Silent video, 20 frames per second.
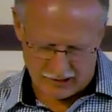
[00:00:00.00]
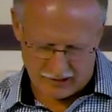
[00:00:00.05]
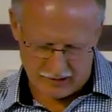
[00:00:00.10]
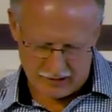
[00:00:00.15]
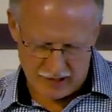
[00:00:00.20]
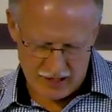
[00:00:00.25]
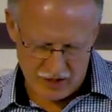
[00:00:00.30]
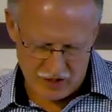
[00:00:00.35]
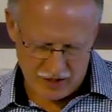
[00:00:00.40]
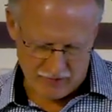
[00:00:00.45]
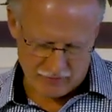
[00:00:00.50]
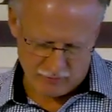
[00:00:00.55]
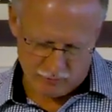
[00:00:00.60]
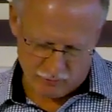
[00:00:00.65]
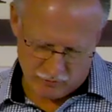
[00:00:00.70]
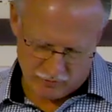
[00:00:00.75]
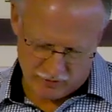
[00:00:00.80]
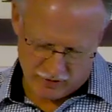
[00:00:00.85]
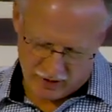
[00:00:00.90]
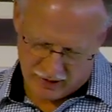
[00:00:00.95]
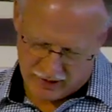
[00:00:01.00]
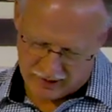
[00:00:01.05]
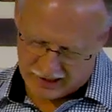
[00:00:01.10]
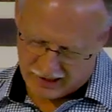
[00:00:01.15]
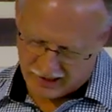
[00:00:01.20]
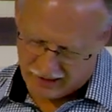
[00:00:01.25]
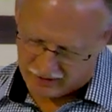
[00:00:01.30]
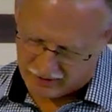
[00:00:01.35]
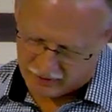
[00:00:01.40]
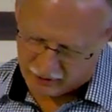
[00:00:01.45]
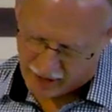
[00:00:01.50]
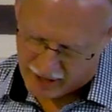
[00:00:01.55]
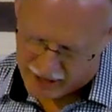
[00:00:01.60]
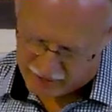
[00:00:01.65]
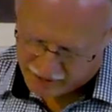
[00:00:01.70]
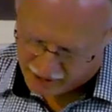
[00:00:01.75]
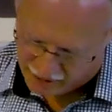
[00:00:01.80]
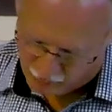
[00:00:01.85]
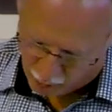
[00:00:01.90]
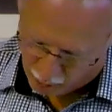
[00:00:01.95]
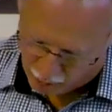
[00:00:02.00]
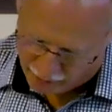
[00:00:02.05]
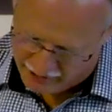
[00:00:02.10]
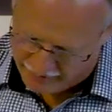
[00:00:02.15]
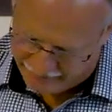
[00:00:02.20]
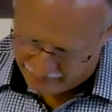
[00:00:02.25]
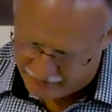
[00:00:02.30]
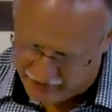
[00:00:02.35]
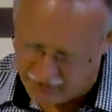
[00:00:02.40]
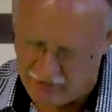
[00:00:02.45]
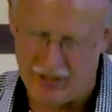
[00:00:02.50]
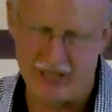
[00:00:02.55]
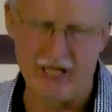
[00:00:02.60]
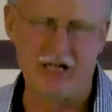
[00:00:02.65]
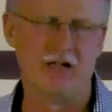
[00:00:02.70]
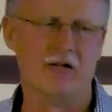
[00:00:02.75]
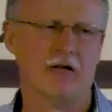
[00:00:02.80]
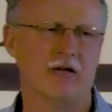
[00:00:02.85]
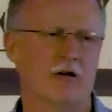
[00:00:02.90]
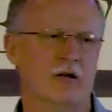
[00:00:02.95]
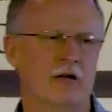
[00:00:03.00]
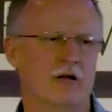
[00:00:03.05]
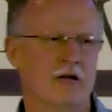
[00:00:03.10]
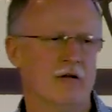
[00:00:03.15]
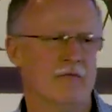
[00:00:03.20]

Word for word: there, Egypt is characterized by worry, fear, and anger.